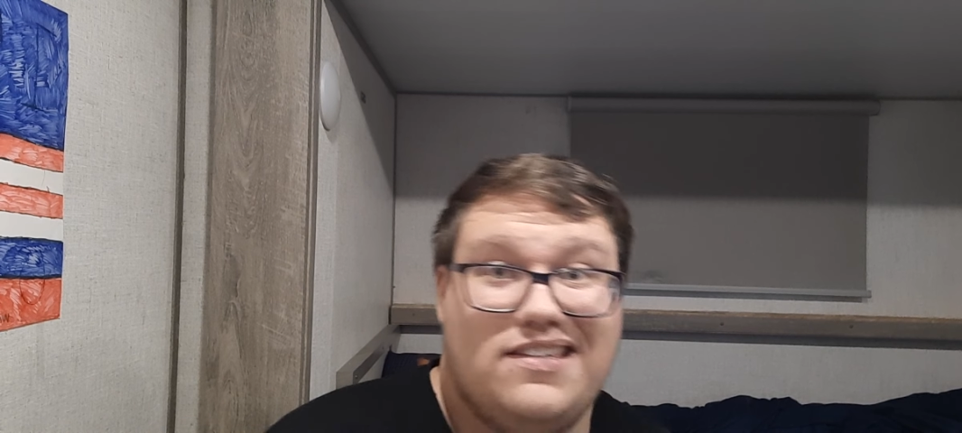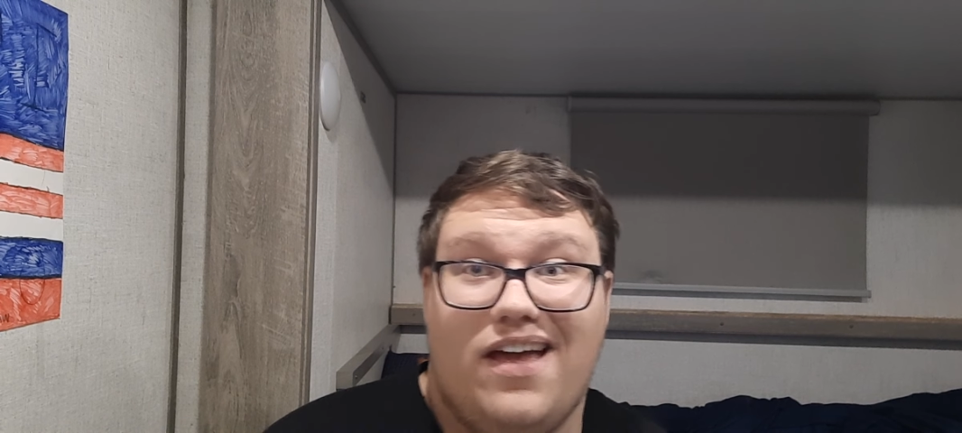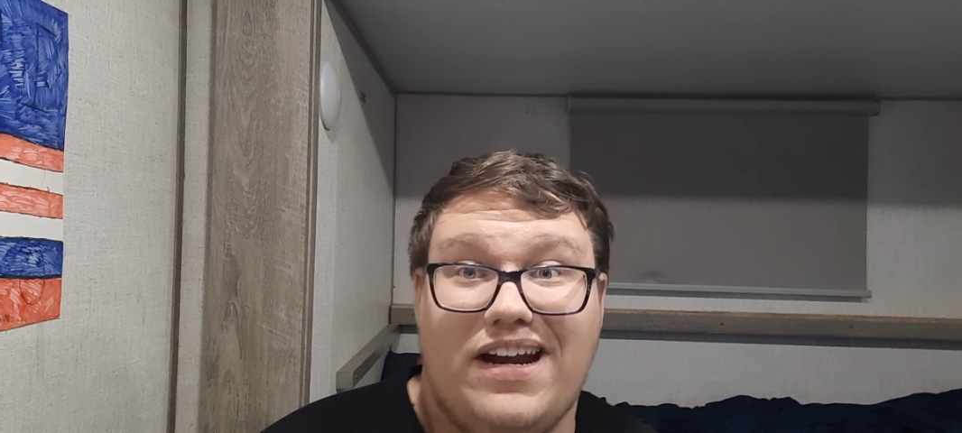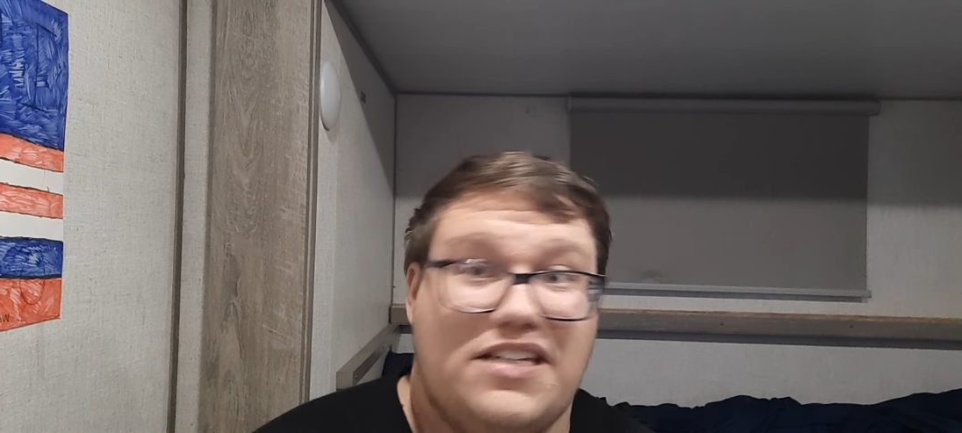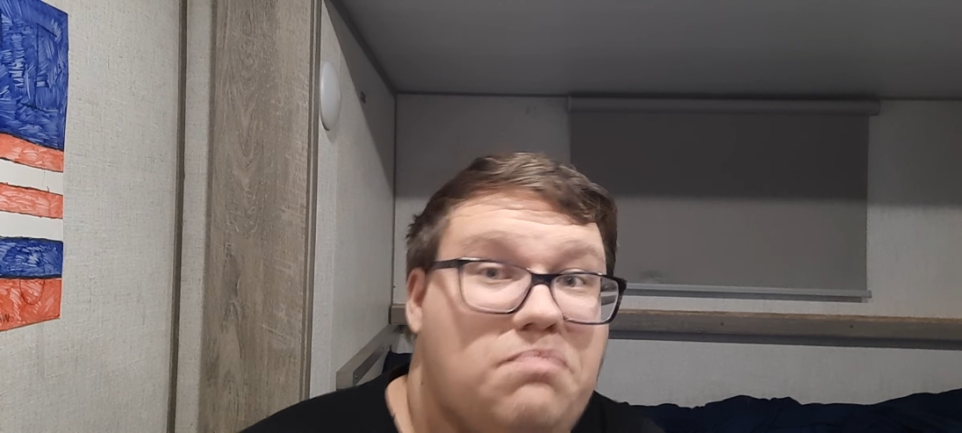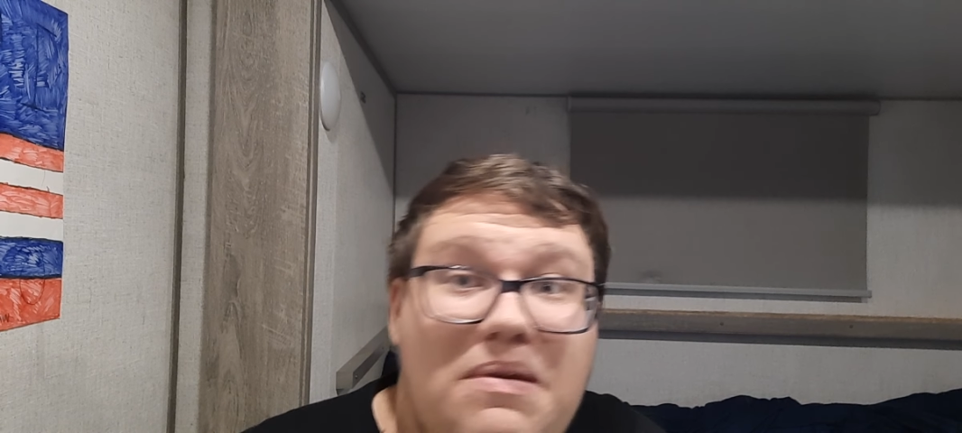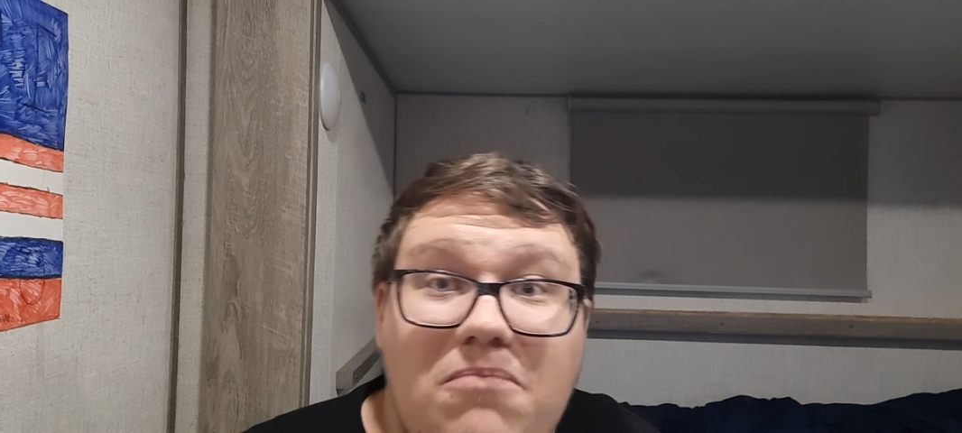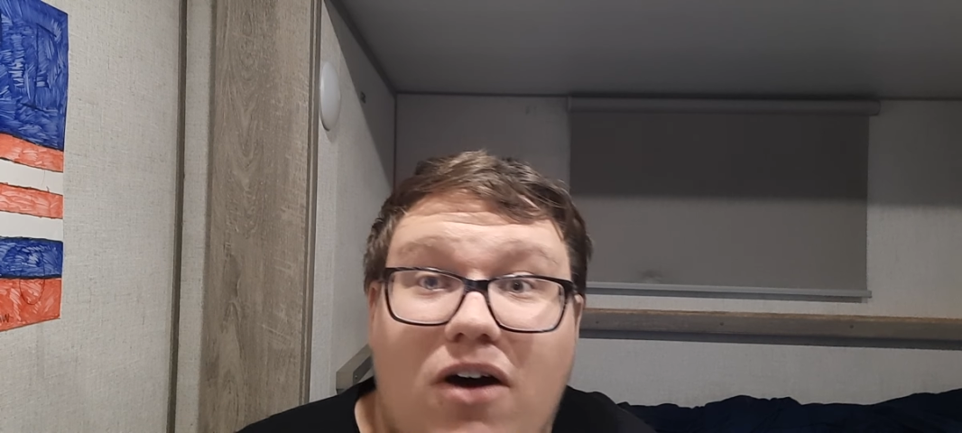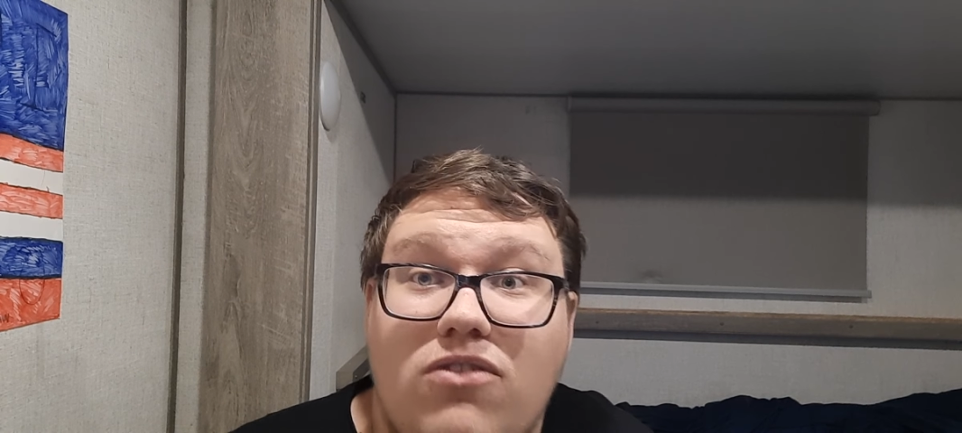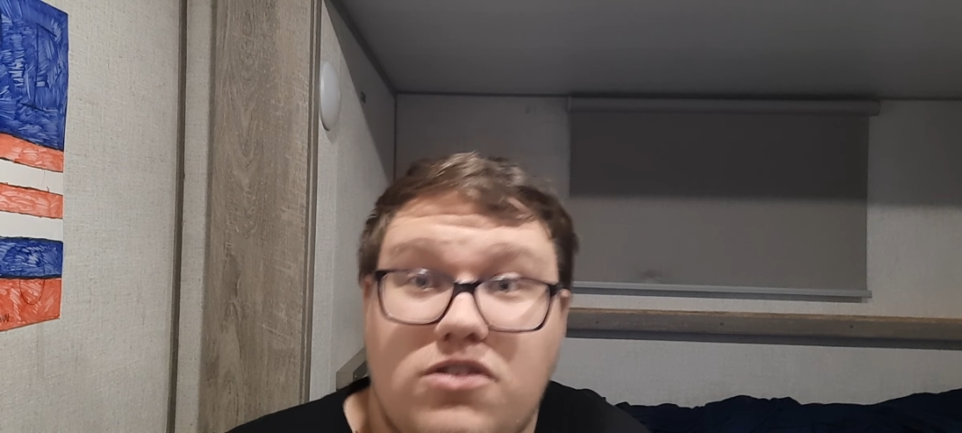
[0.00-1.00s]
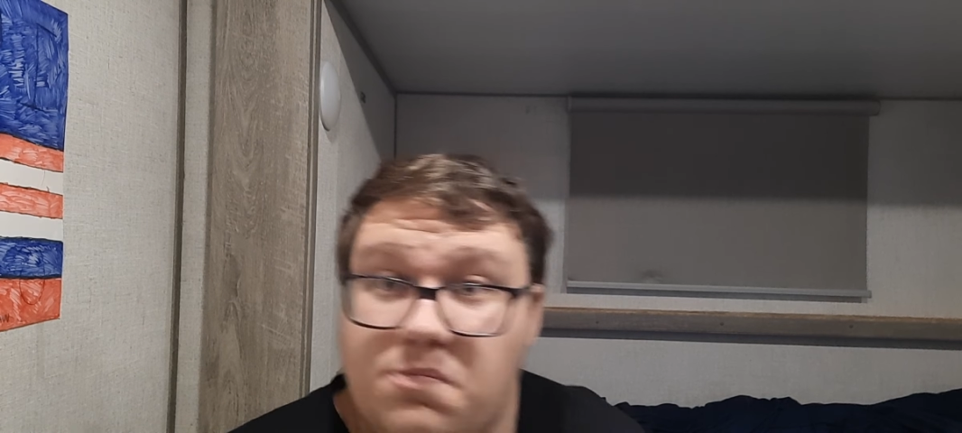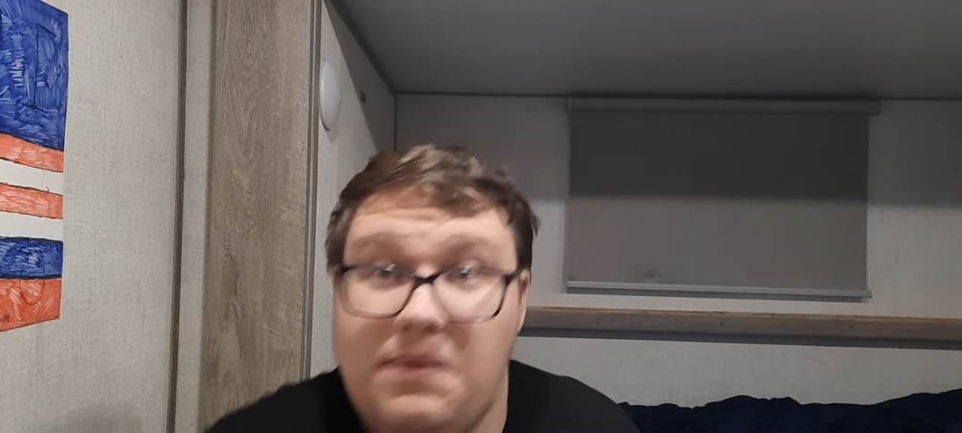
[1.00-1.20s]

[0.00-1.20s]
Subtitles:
Sonic Spinball.